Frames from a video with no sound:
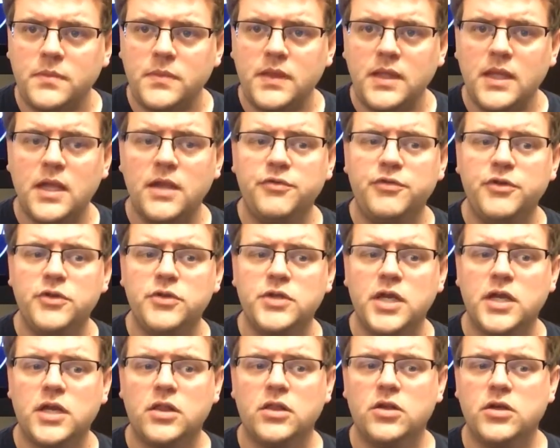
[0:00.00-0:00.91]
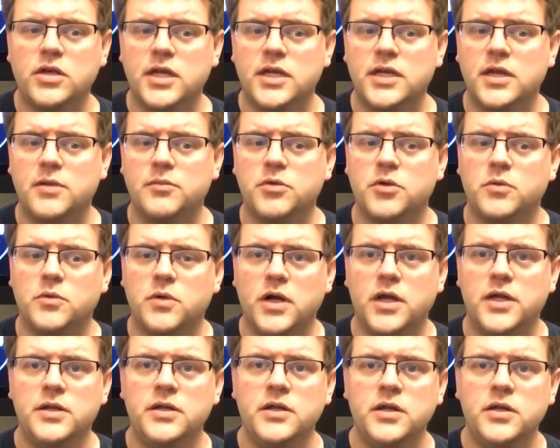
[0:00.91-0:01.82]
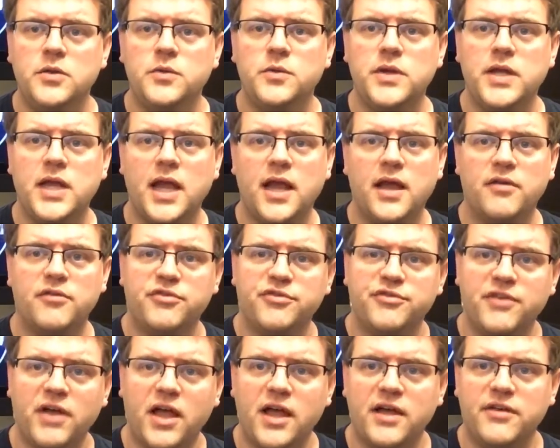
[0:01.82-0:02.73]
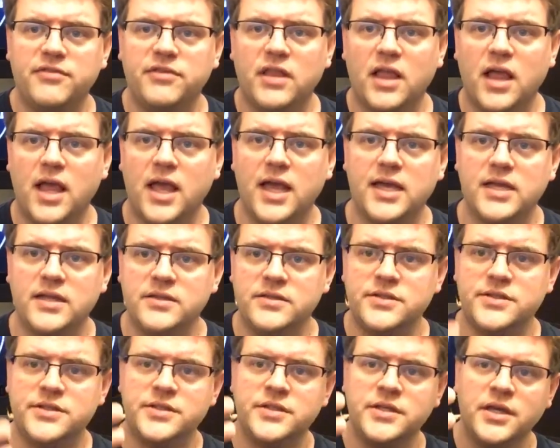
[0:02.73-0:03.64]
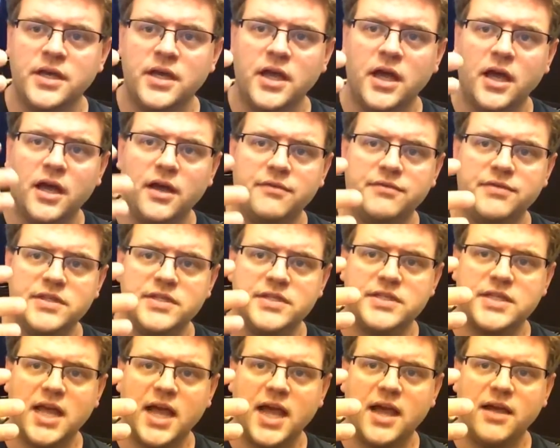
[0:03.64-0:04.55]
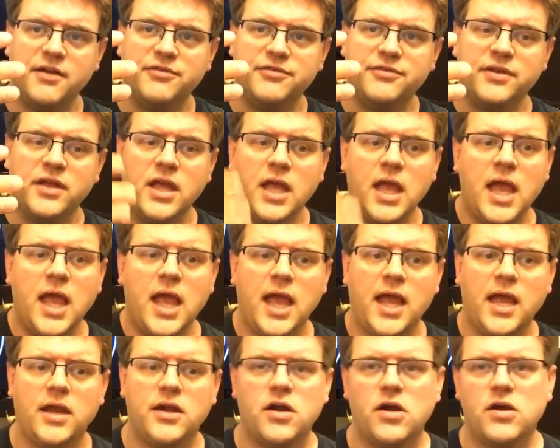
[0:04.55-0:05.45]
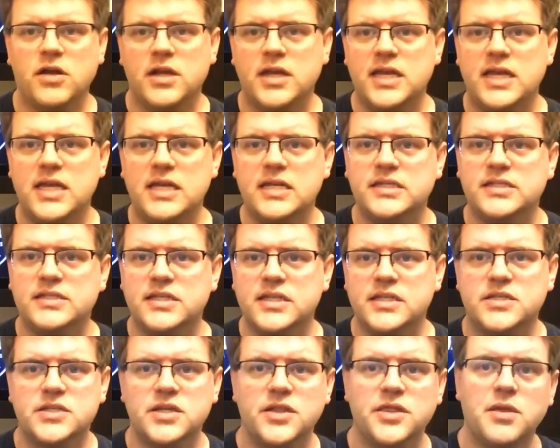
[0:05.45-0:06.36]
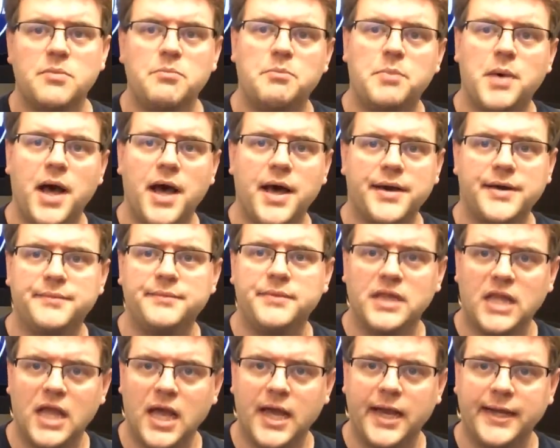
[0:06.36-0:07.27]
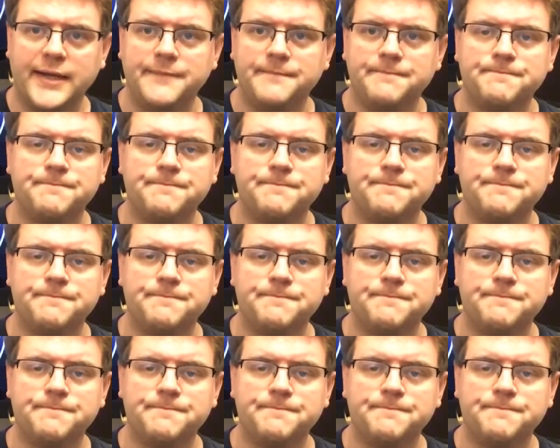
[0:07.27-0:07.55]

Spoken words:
If you take a look at number 1, we have 5 lines of the staff, and our E sits on the bottom line.